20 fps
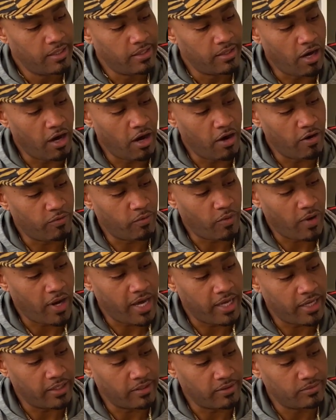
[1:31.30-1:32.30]
the
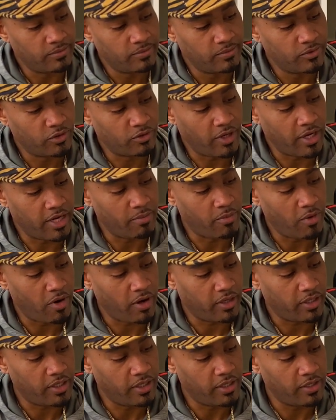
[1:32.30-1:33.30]
off-white
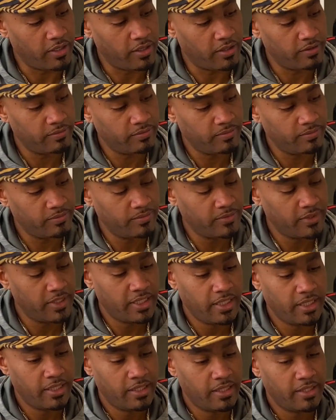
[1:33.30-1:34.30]
trademark here,
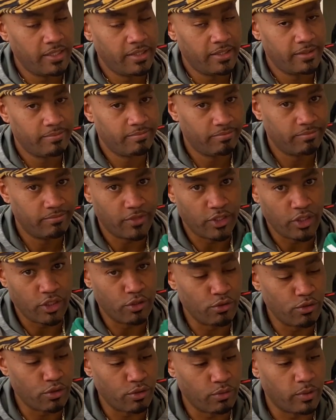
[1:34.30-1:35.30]
the
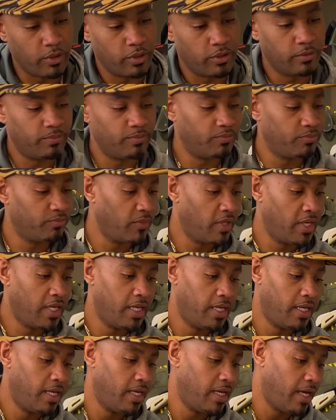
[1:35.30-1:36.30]
usual.
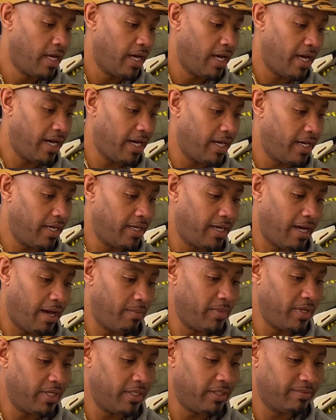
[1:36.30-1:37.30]
I
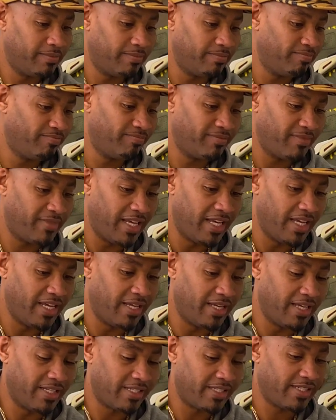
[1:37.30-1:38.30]
mean,
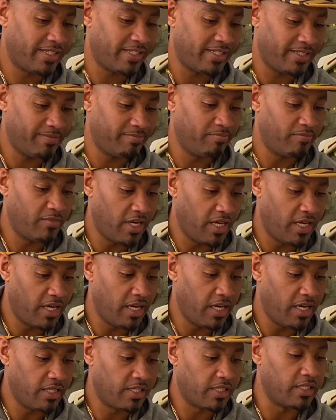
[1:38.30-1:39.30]
it's
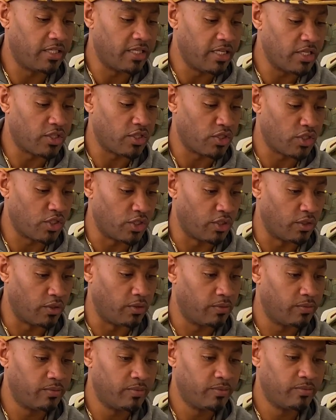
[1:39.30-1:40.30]
a decent shoe.